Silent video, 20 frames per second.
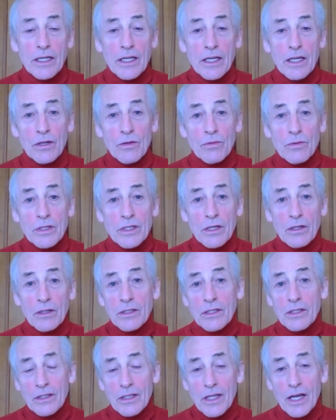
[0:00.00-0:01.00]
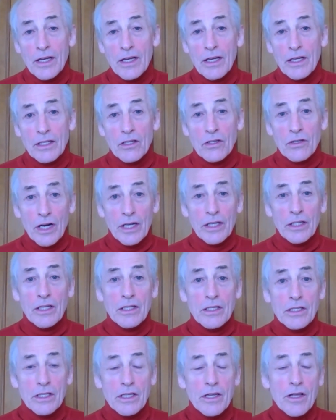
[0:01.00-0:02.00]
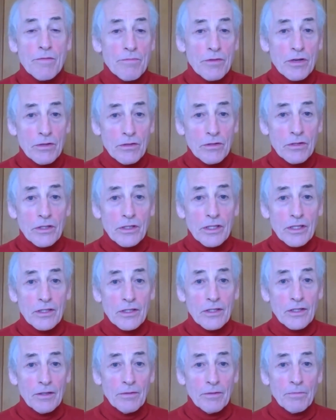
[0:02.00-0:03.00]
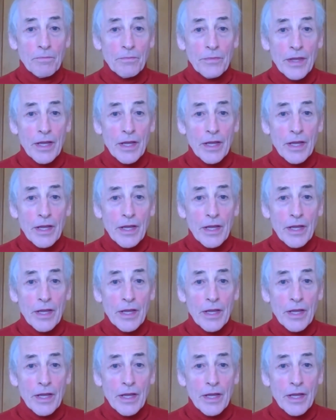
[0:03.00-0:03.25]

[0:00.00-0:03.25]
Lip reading: It was also that it strengthened the immune system.